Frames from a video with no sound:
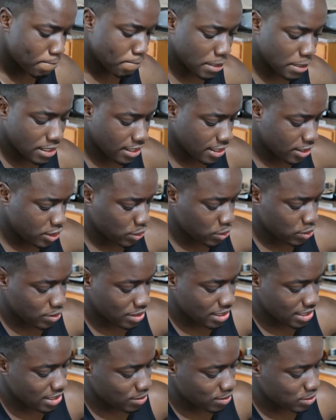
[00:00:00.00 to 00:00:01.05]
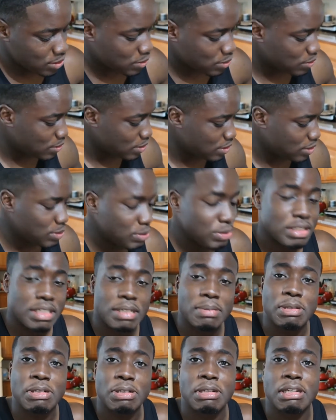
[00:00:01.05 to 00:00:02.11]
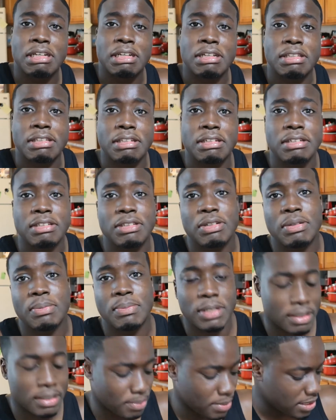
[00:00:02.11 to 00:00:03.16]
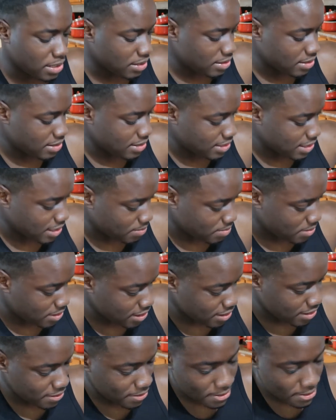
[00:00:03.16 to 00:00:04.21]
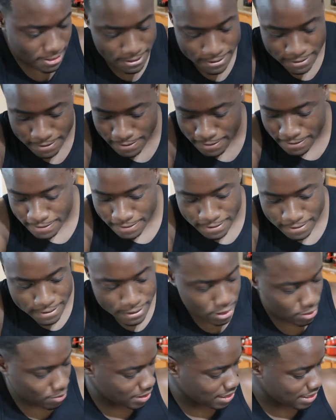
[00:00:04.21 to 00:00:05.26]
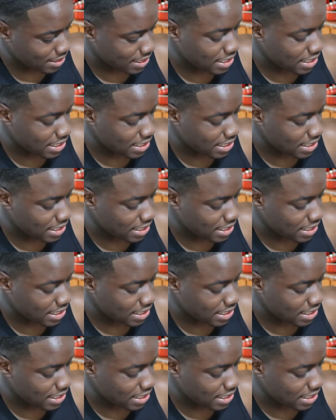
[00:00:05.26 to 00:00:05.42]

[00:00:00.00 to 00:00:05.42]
But yeah, told you guys I was going to do something a little healthy, a little mukbang type thing. So what I